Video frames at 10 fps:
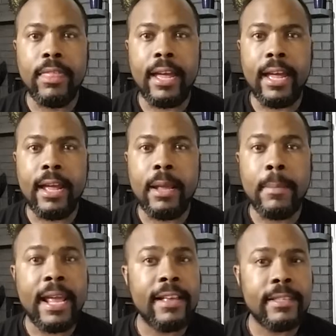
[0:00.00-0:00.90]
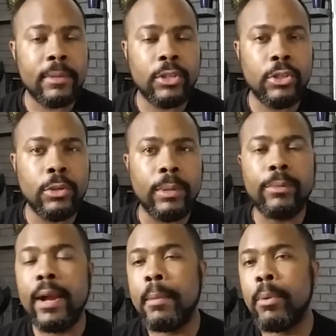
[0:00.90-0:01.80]
that it may have something to do with
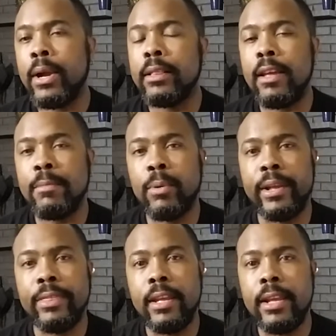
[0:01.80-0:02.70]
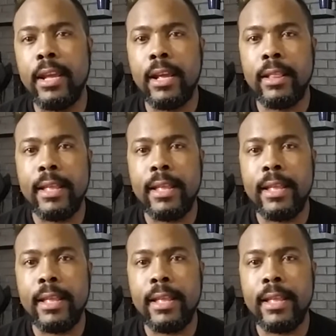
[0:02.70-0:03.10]
right brain, left brain thinking,